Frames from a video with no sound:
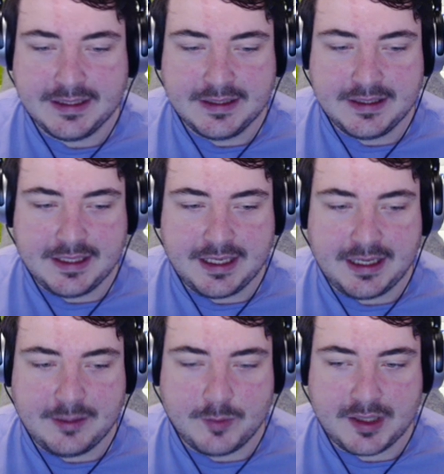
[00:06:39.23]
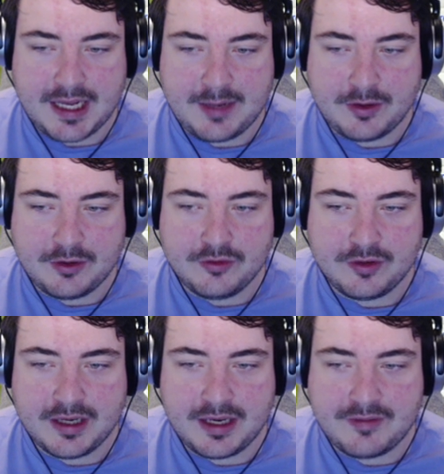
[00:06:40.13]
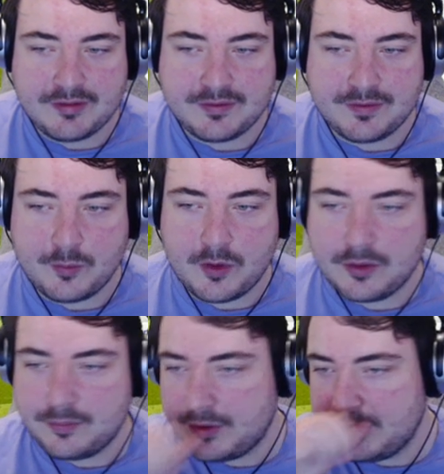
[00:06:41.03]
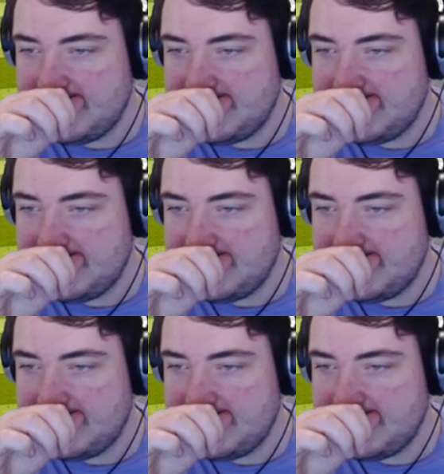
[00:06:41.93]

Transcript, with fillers: uh, and we're now 111 for one but a